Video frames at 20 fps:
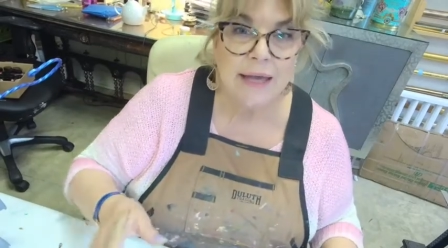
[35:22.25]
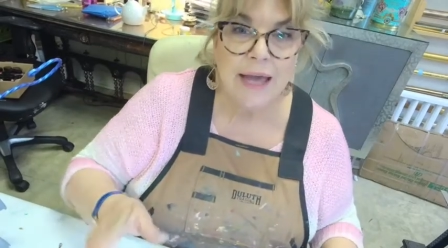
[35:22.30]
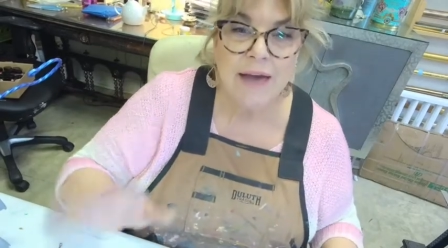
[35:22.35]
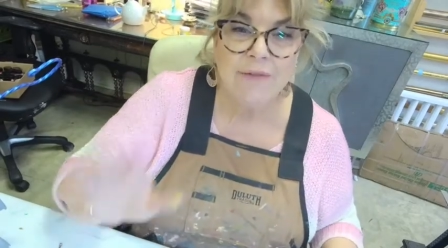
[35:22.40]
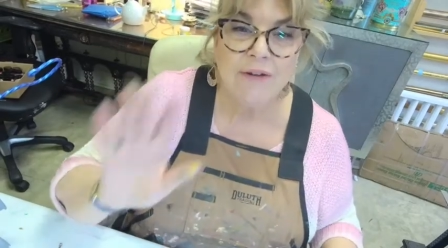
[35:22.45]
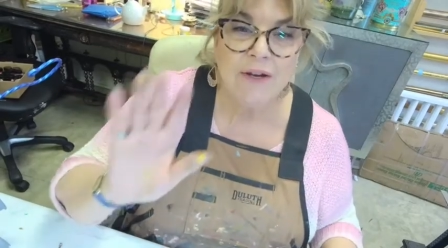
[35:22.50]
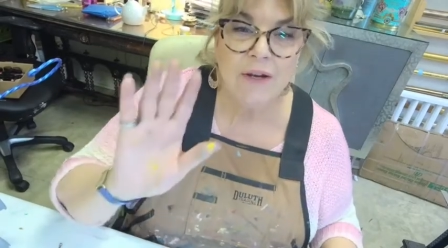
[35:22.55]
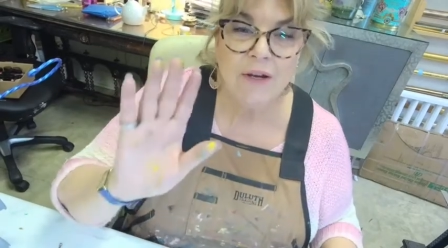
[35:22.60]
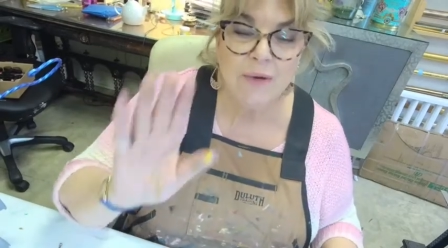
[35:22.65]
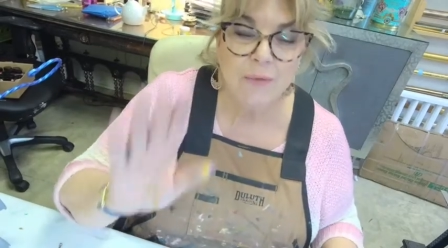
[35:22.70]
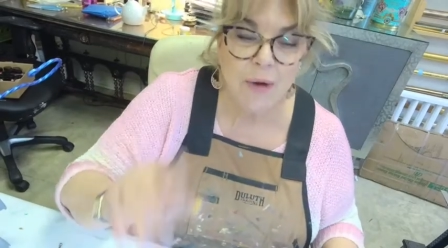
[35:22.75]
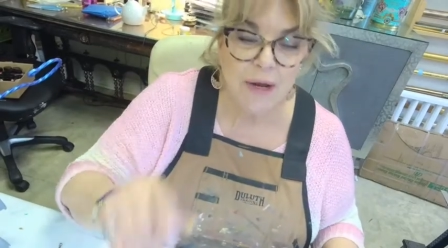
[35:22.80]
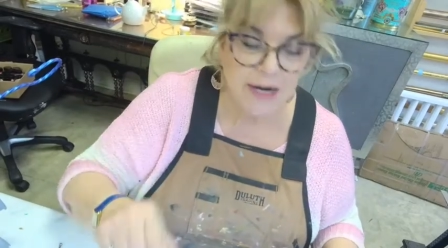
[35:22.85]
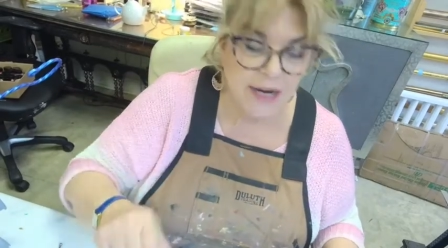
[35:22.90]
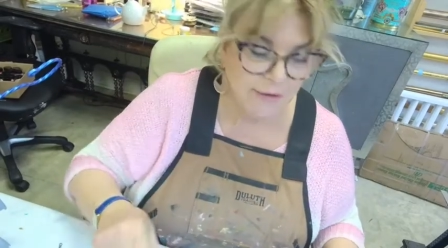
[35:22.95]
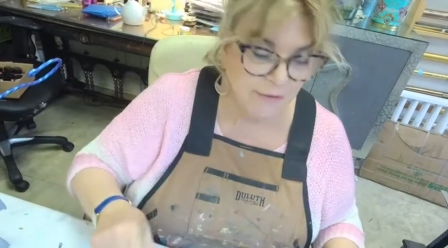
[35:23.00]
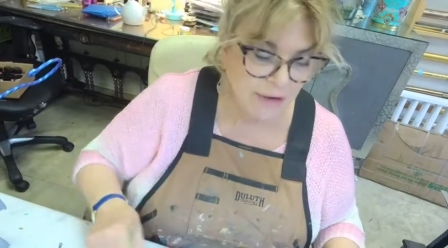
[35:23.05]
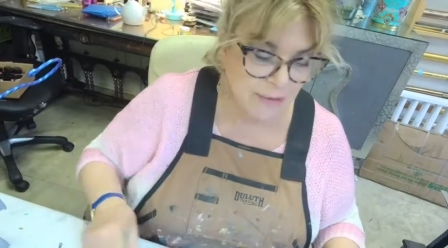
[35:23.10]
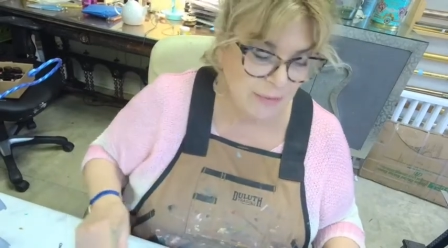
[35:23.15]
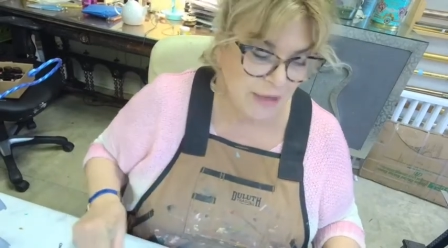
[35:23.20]
Have a good one,
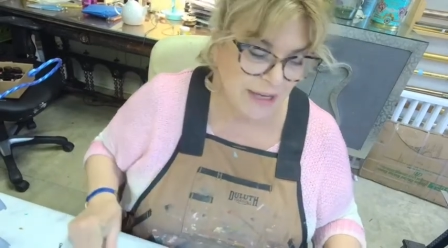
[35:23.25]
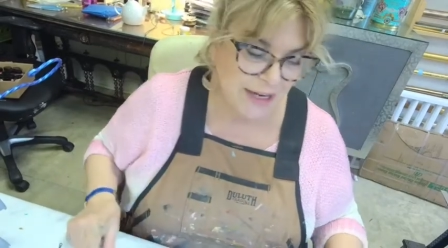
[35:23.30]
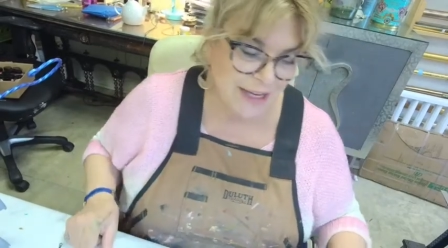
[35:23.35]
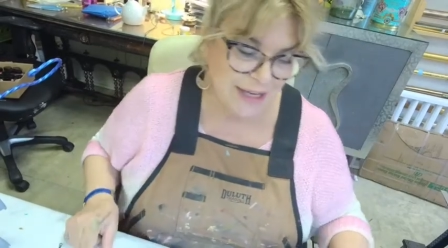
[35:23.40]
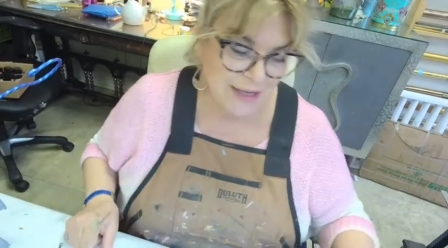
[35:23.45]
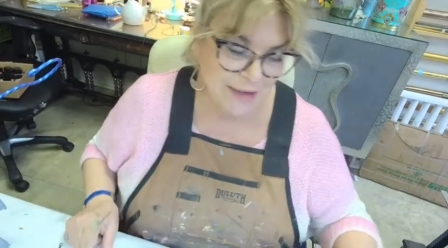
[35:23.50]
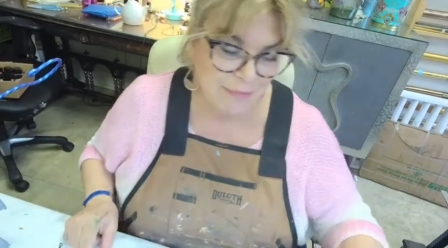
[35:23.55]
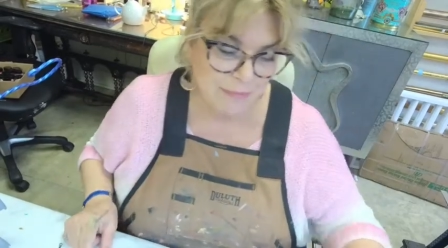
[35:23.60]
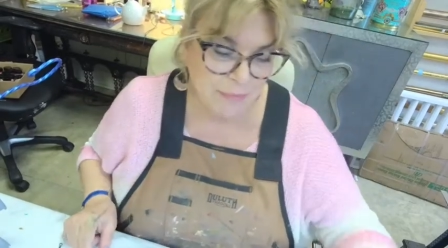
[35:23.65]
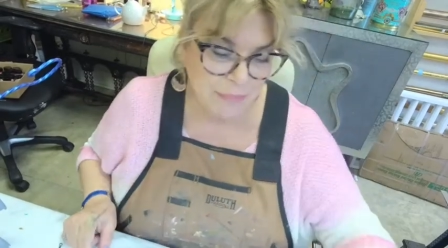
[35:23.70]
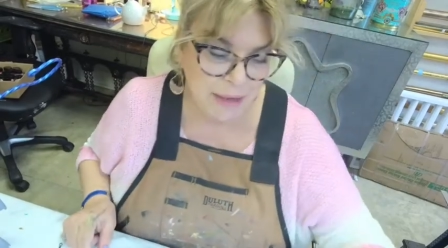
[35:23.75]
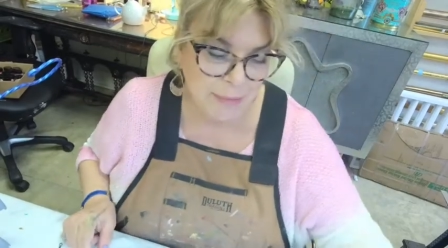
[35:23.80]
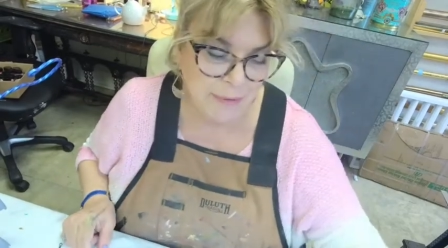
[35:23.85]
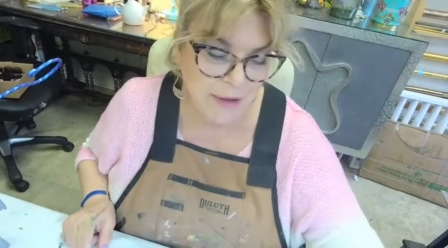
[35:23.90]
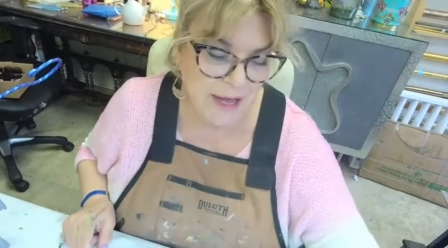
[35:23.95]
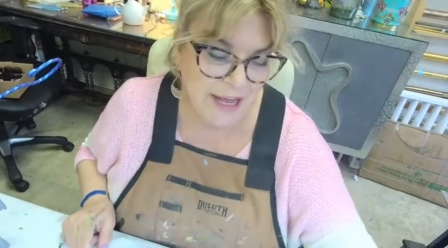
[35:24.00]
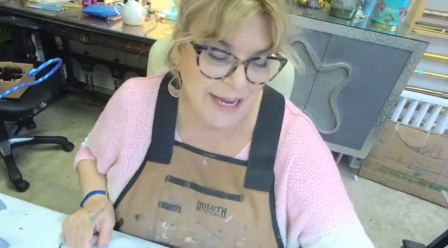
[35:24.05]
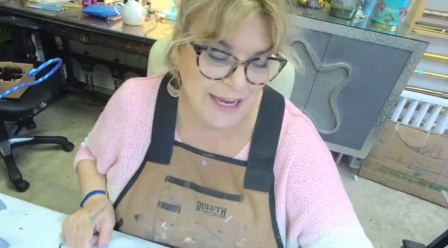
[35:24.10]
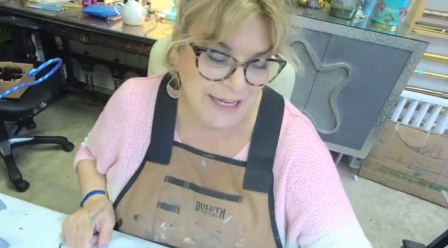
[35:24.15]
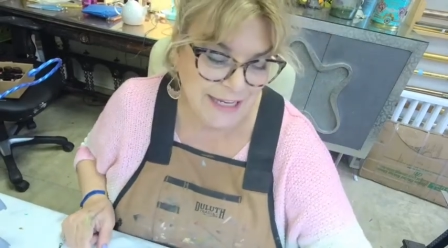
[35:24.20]
everybody.
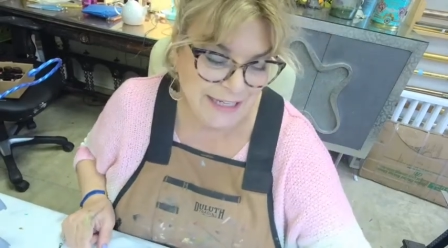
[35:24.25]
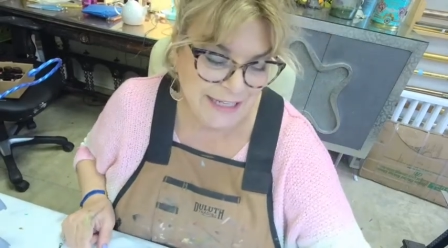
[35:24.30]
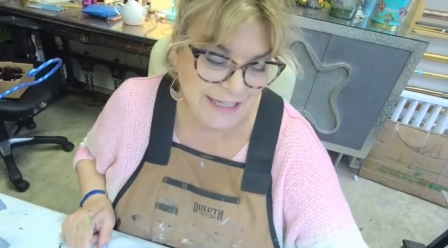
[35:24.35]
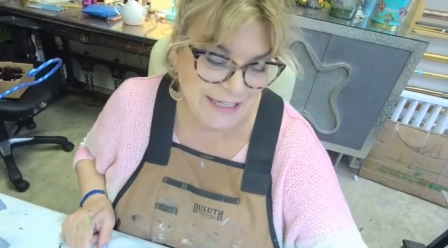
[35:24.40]
Bye-bye.